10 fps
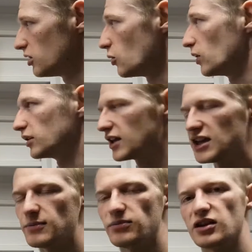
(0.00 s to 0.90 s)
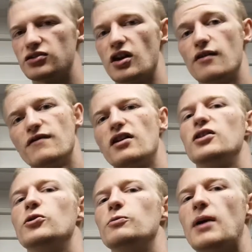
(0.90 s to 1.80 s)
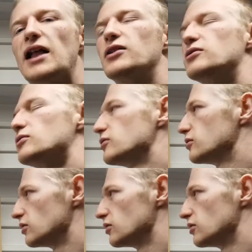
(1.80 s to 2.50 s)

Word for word: you will keep this at a very good balance,